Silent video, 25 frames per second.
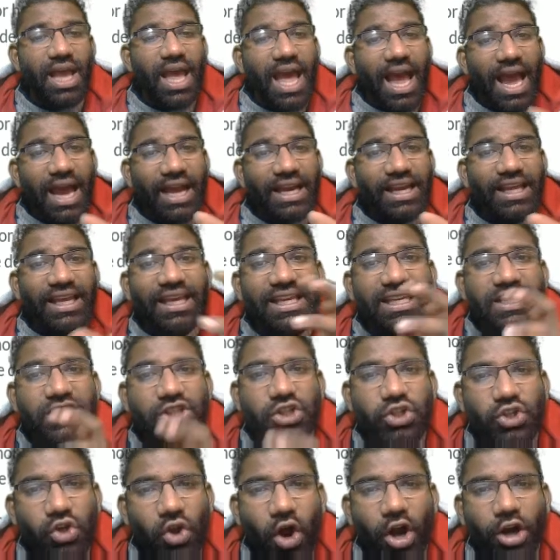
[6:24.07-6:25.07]
and he is
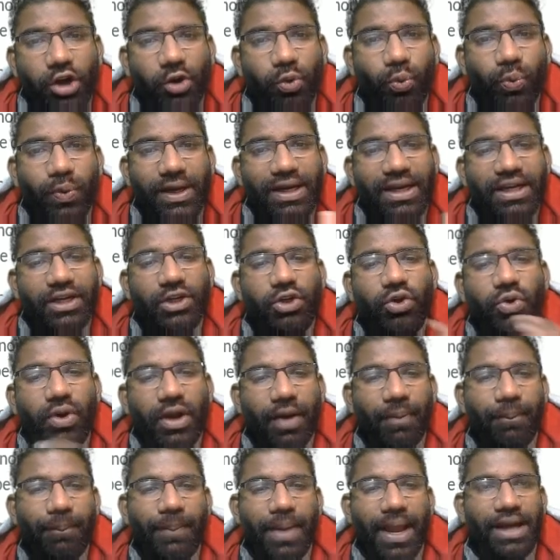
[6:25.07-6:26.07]
not willing to
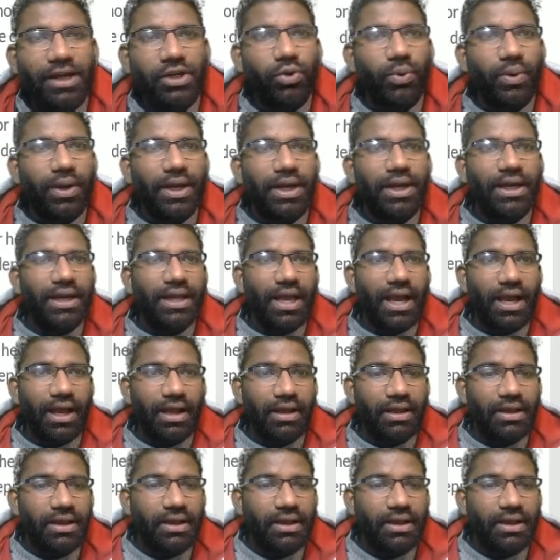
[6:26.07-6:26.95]
come back to India.